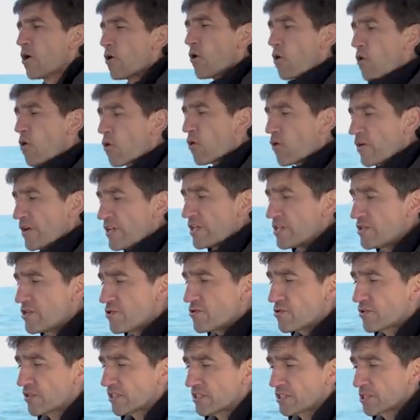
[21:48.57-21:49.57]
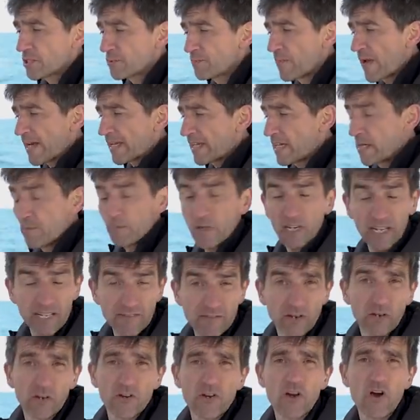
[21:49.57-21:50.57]
or you can spec it,
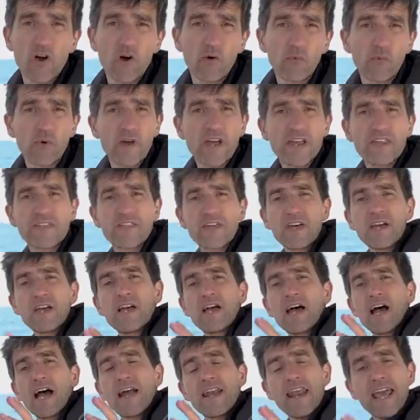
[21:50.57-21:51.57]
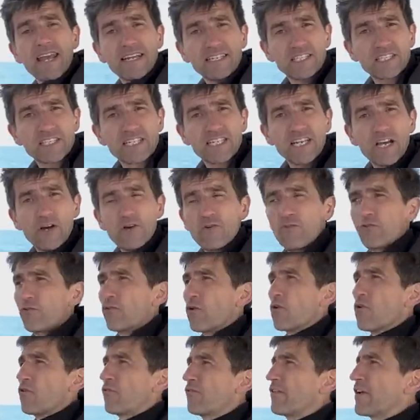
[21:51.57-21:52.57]
believe it or not, with an X T O
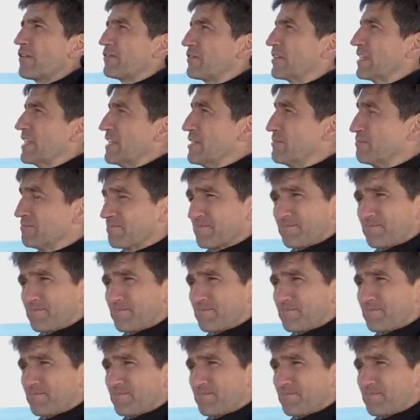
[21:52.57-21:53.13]
four fifty.